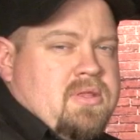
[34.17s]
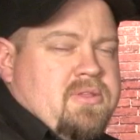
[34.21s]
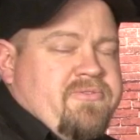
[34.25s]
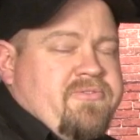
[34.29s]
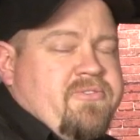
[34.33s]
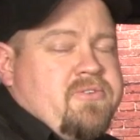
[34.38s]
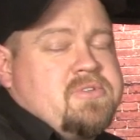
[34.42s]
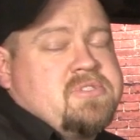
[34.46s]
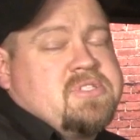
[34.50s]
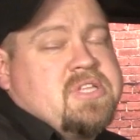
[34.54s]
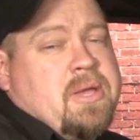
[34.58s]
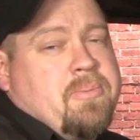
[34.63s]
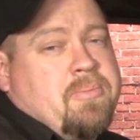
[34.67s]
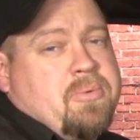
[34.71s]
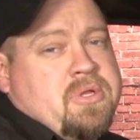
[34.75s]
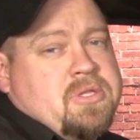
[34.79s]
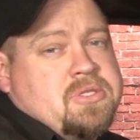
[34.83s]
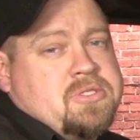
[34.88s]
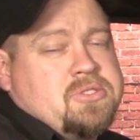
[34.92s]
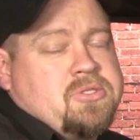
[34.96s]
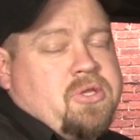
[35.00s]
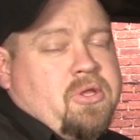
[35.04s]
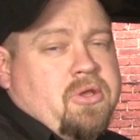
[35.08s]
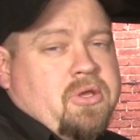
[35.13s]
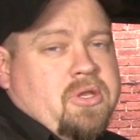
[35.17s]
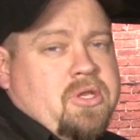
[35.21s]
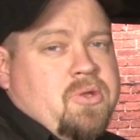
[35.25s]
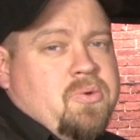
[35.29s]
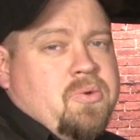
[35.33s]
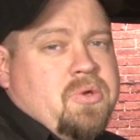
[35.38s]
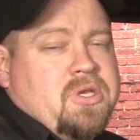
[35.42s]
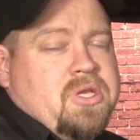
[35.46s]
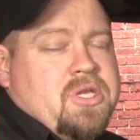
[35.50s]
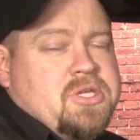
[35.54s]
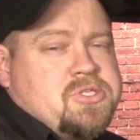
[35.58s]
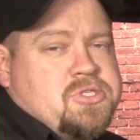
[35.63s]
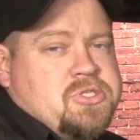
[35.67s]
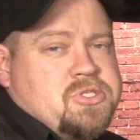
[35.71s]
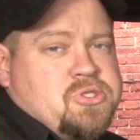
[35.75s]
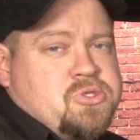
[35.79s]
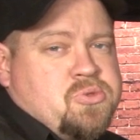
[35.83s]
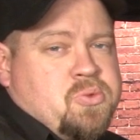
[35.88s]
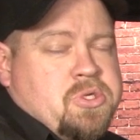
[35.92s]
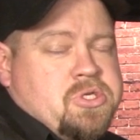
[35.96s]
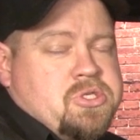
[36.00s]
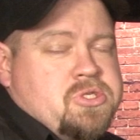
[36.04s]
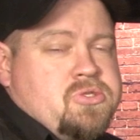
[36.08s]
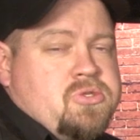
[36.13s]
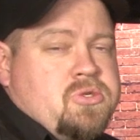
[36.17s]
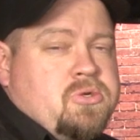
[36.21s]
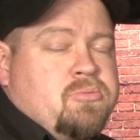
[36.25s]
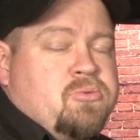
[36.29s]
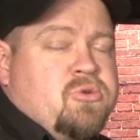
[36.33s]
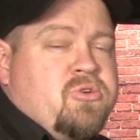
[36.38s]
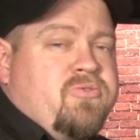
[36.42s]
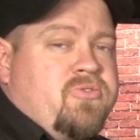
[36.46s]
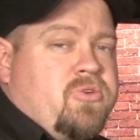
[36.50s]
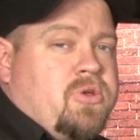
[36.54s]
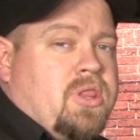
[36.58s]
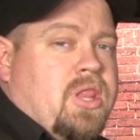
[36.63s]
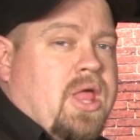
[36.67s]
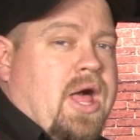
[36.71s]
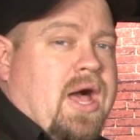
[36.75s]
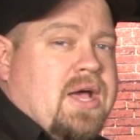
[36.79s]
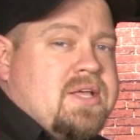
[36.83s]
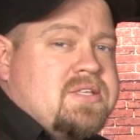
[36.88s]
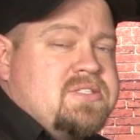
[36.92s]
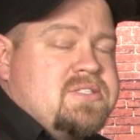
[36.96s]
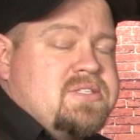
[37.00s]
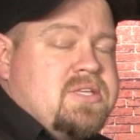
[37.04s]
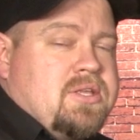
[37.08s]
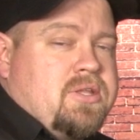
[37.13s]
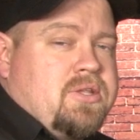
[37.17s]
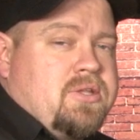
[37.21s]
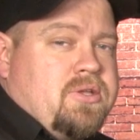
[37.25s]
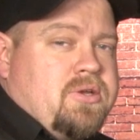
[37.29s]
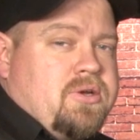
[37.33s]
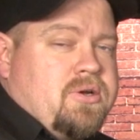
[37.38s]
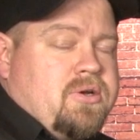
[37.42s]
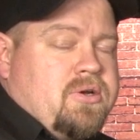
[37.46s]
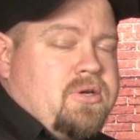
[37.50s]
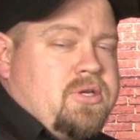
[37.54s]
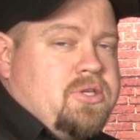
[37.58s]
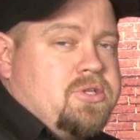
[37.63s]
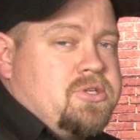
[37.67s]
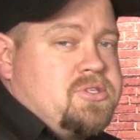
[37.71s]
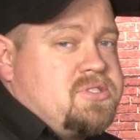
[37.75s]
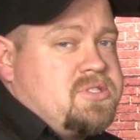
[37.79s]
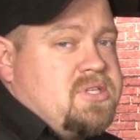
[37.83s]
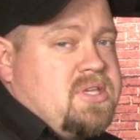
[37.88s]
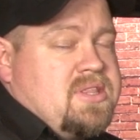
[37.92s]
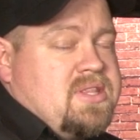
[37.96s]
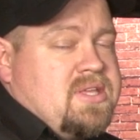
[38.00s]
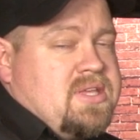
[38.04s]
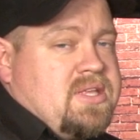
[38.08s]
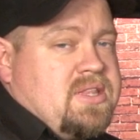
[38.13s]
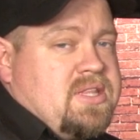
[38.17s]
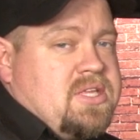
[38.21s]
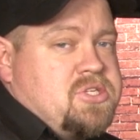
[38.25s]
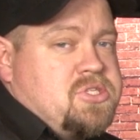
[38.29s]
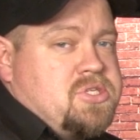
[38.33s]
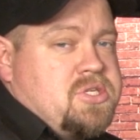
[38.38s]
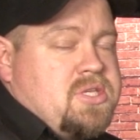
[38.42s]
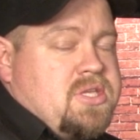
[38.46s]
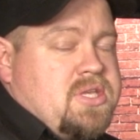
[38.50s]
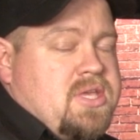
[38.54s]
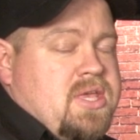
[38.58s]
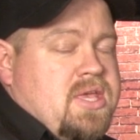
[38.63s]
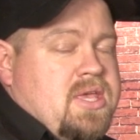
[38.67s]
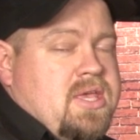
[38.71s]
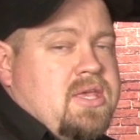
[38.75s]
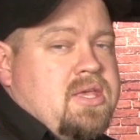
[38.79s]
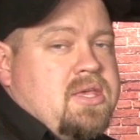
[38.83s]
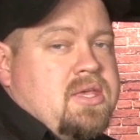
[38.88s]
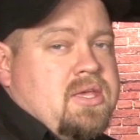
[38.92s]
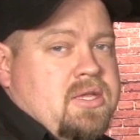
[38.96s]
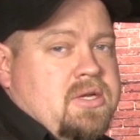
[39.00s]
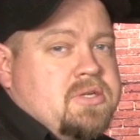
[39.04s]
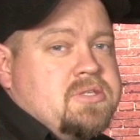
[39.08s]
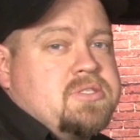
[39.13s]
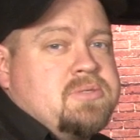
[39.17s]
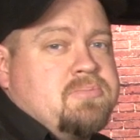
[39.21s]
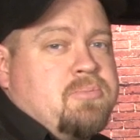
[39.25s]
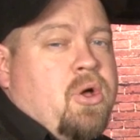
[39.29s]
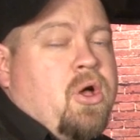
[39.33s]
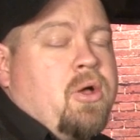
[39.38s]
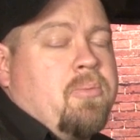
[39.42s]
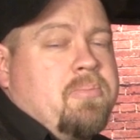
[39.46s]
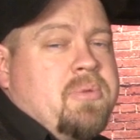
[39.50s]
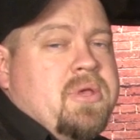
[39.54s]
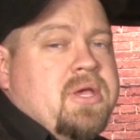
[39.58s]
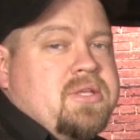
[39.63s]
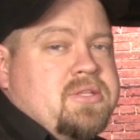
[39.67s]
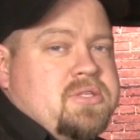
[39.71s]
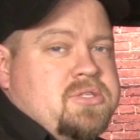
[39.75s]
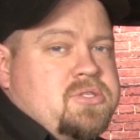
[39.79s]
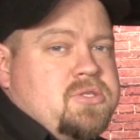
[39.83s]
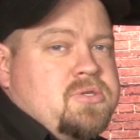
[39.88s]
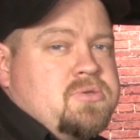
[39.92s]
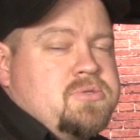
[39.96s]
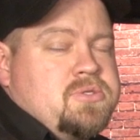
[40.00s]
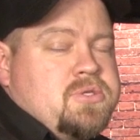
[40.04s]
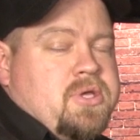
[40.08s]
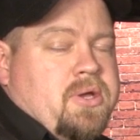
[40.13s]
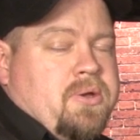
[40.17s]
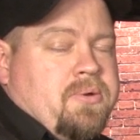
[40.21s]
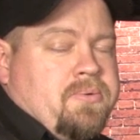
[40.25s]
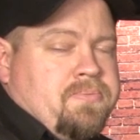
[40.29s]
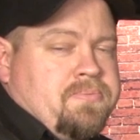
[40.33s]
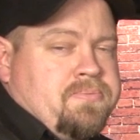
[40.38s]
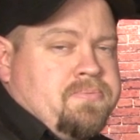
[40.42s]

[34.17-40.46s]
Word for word: first step in installing a new ignition switch is to remove your lock cylinder. You'll just need the ignition key and a small pick to do so.